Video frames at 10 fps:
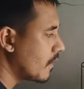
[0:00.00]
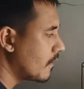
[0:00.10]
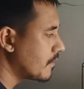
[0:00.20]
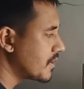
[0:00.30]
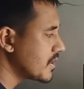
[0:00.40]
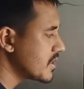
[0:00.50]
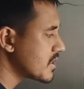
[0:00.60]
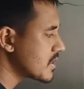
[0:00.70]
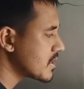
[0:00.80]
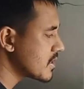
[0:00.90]
over
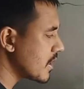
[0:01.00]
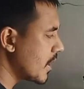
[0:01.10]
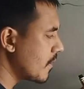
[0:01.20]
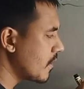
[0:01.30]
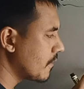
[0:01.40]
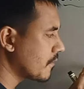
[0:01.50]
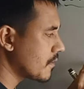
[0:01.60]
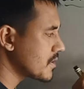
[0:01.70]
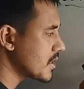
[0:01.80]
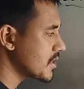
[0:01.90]
this area of
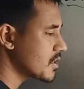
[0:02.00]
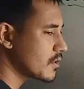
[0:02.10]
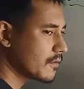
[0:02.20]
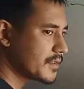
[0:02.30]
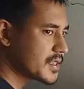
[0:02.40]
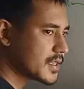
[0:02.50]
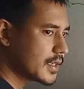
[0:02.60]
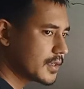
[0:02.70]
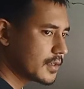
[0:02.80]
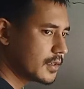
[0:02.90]
cross section of the
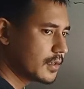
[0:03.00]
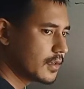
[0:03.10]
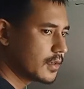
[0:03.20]
cylinder.